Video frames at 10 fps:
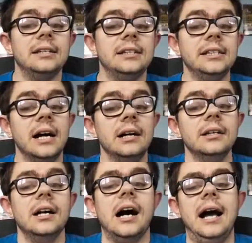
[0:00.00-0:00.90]
here.
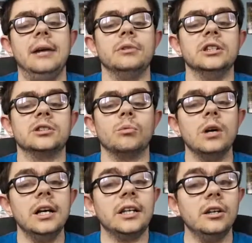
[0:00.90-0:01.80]
I was
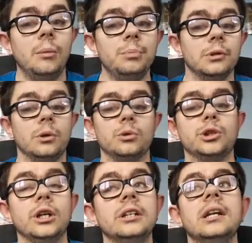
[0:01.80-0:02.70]
working on
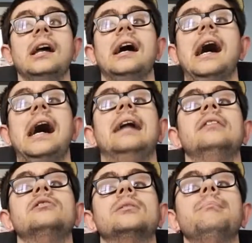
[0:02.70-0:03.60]
production,
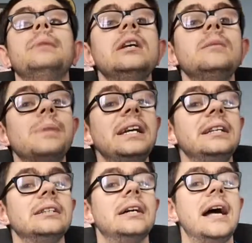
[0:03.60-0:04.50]
and me
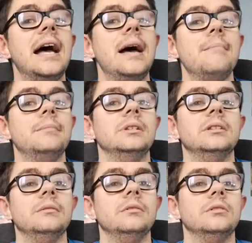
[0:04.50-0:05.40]
being
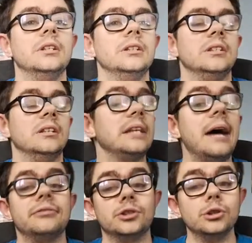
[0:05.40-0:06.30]
the
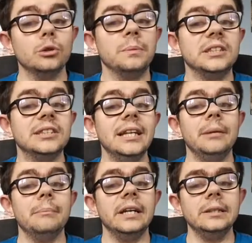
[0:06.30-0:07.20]
daft, stupid,
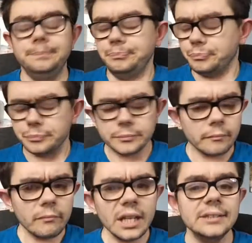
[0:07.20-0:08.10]
silly me,
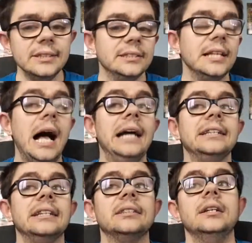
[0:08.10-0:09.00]

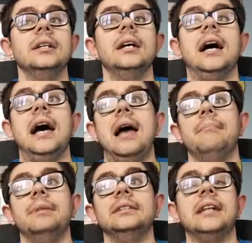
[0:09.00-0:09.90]
decided
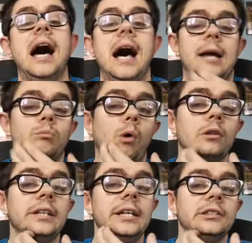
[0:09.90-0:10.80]
that I
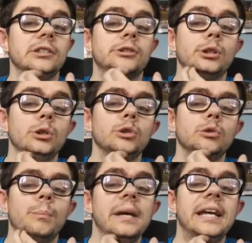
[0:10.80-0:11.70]
wanted to
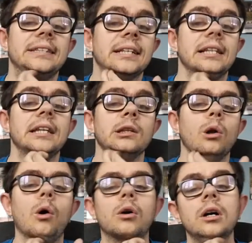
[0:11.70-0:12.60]
basically
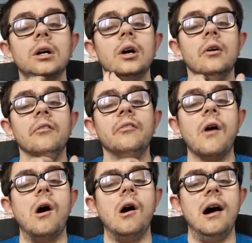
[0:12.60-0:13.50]
look
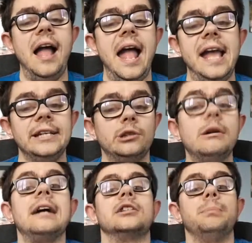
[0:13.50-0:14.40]
for a
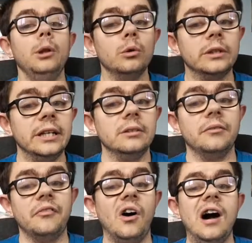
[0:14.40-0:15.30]
cracked plugin
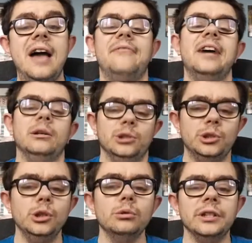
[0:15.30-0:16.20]
for FL
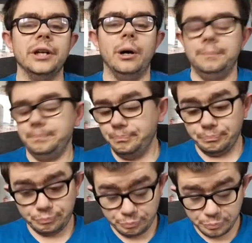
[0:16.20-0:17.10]
Studio
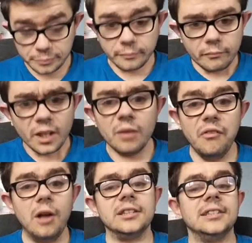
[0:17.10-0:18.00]

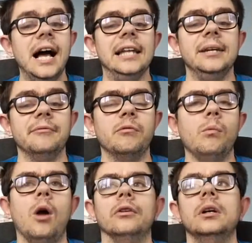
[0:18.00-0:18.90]
for the Sylinth
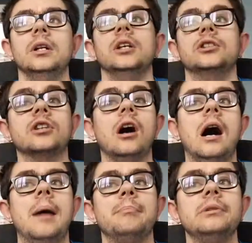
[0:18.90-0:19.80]
1.
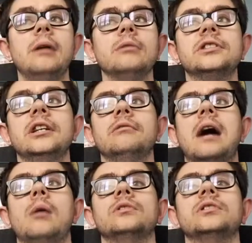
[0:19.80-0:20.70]
So I'm browsing
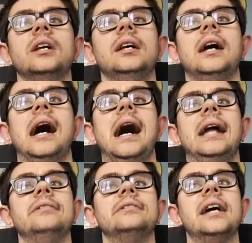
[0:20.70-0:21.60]
around,
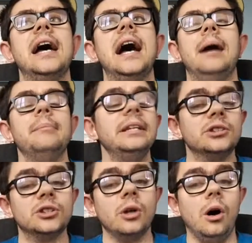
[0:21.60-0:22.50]
and I'm
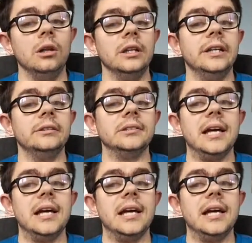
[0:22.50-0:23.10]
installing